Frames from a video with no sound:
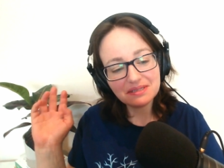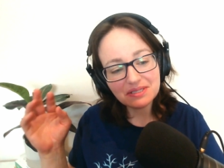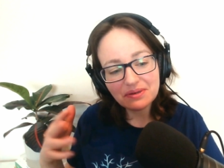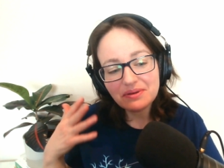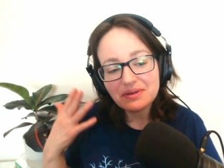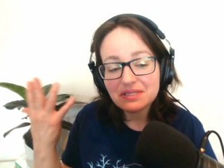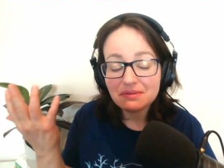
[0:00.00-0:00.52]

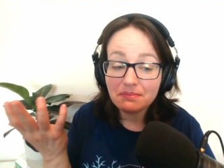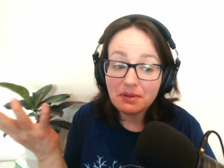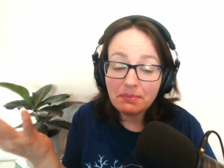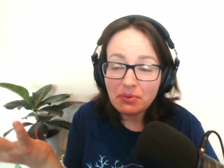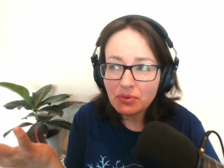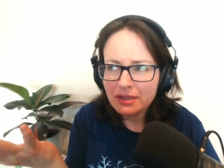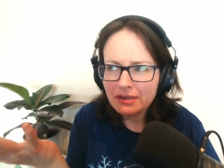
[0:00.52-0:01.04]
So the
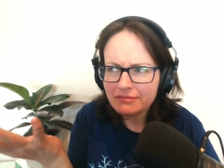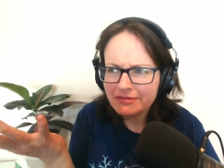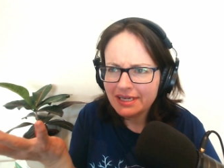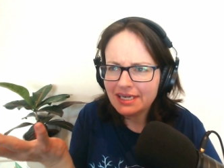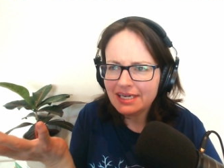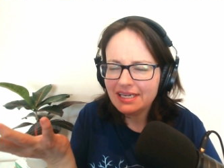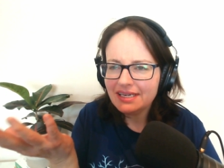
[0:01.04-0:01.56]
point
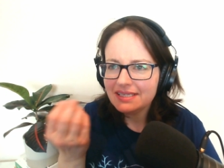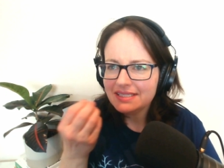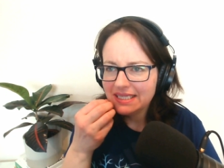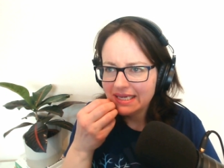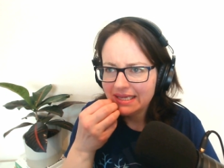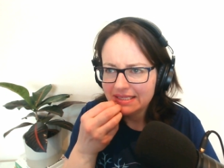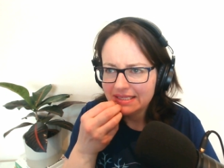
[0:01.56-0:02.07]
really is
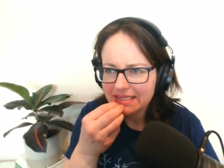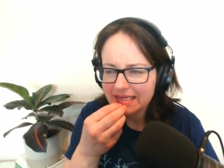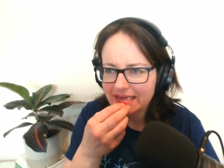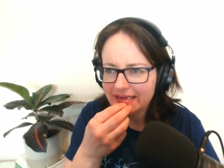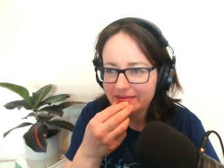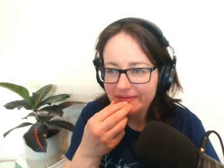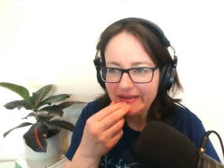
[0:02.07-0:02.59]
that
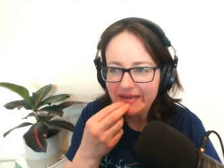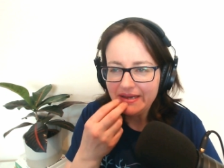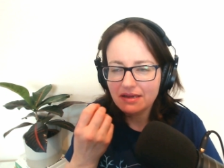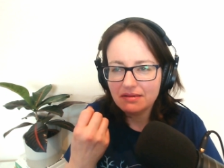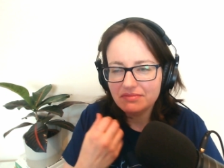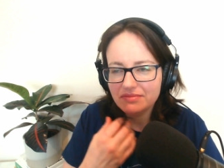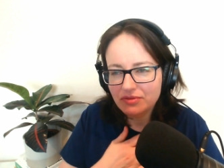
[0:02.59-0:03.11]
I,
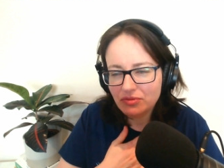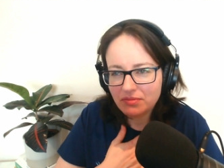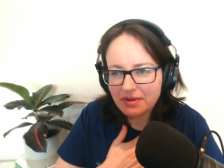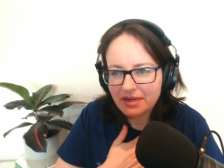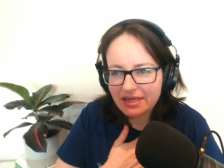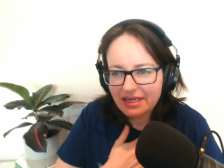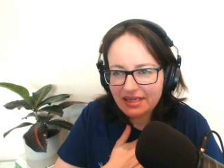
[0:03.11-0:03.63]

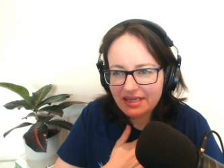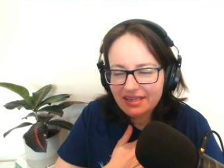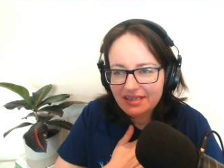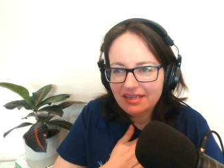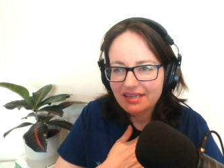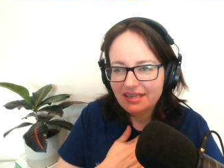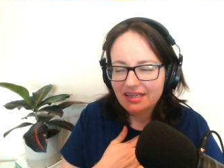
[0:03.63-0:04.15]
my
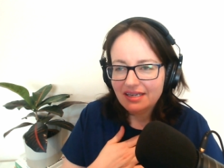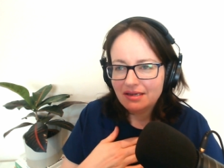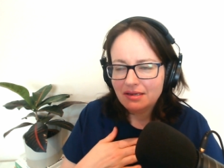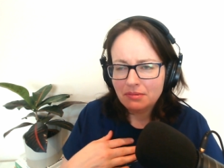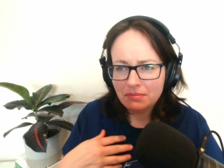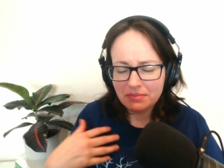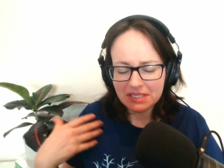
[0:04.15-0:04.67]

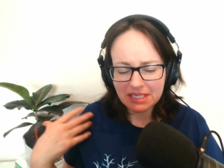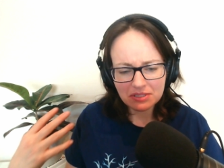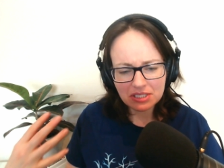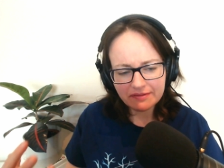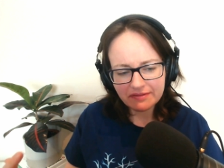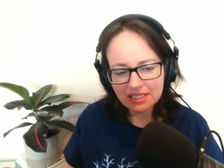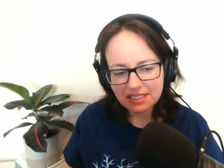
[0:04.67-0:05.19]

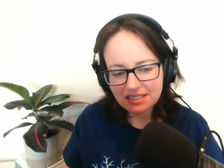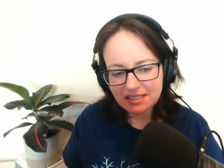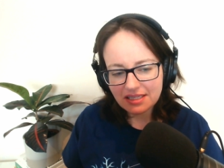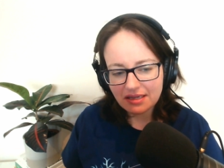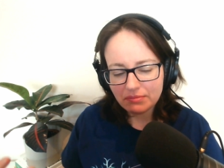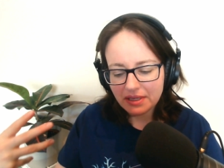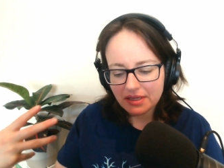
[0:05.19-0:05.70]
perception of this is
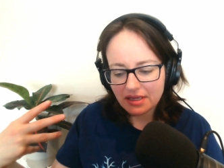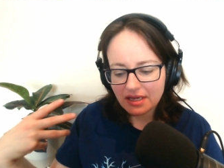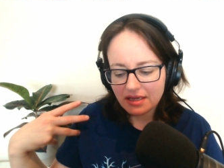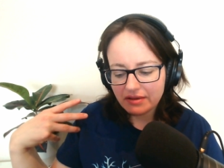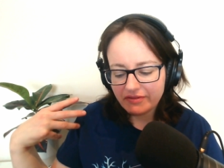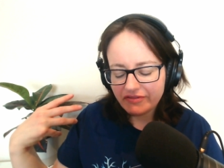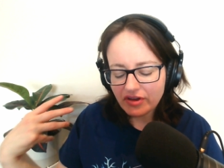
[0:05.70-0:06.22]
that
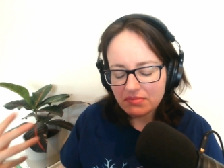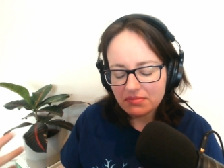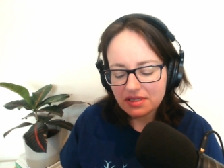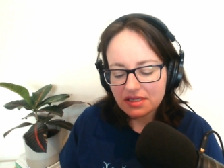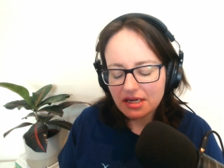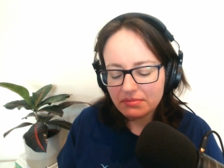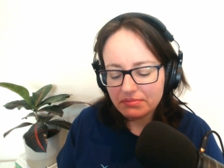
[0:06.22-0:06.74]
uh,
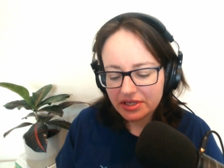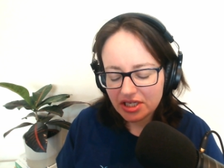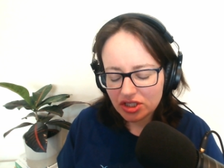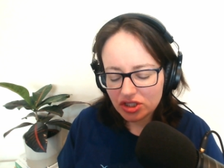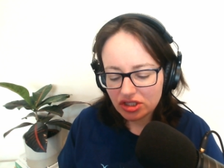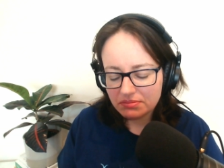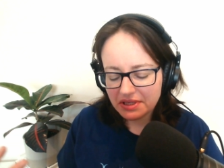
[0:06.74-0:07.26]
pharma
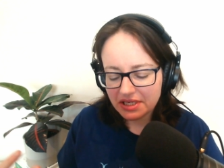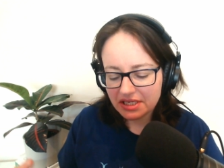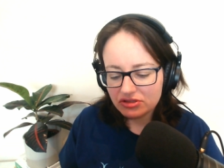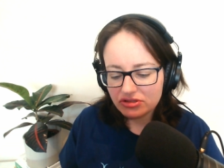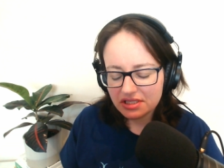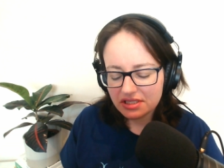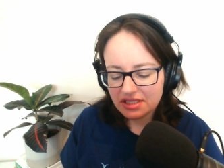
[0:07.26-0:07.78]
companies should be
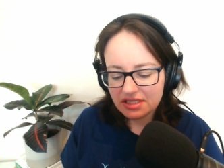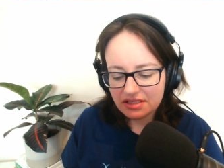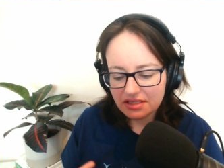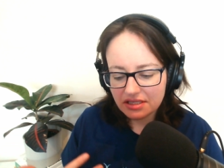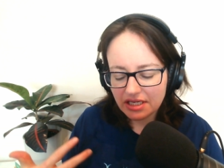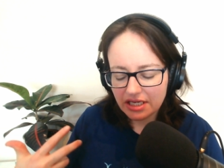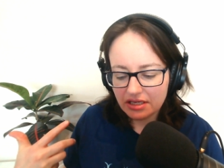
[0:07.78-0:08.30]
interested
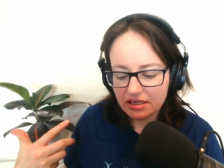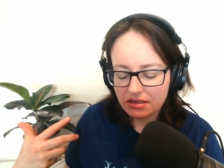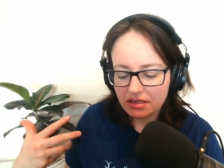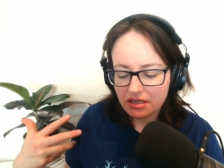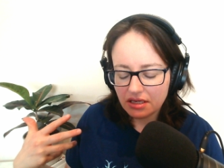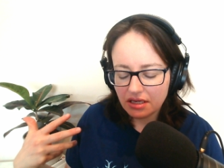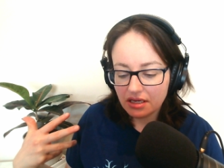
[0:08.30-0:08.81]

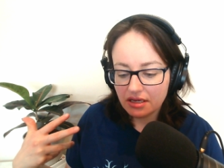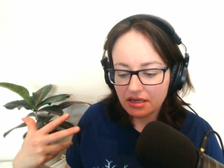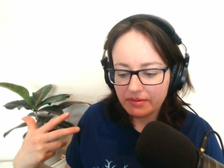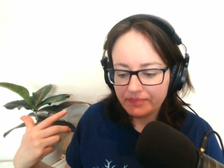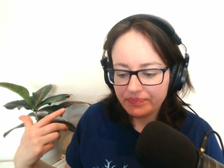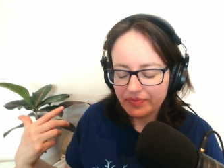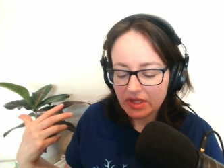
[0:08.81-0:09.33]
in
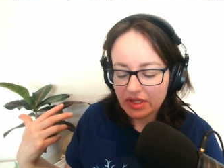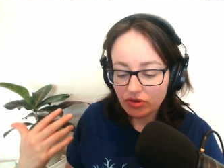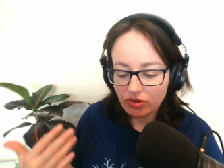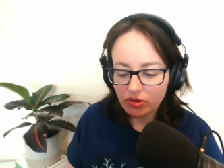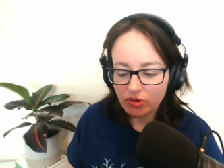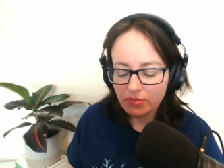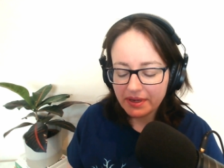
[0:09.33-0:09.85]
um,
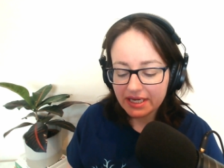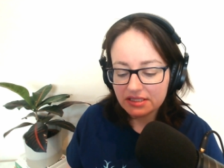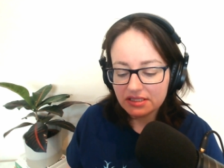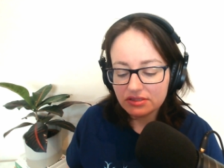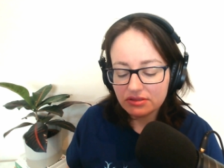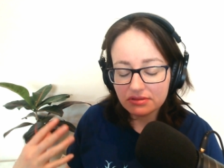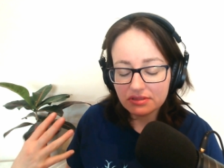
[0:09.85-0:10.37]
your
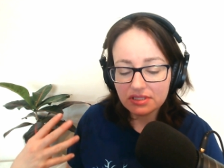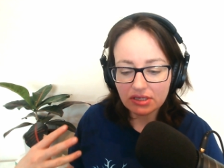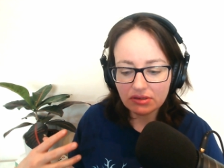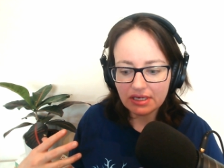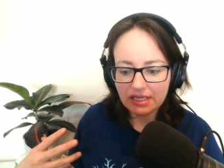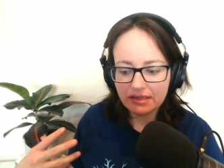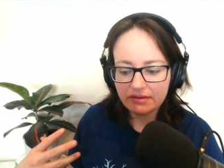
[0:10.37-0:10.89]
patent not
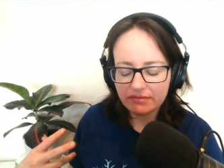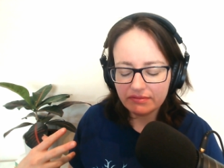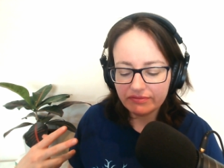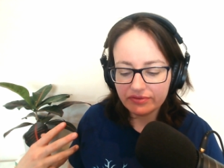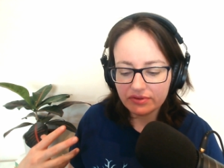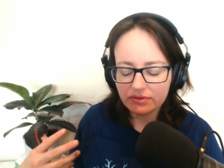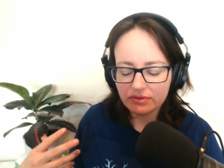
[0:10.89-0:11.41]
solely
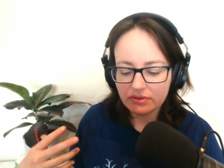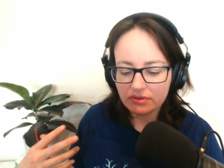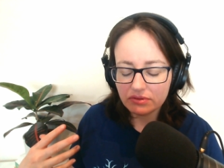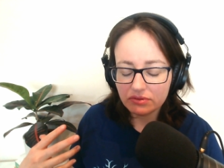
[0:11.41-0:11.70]
for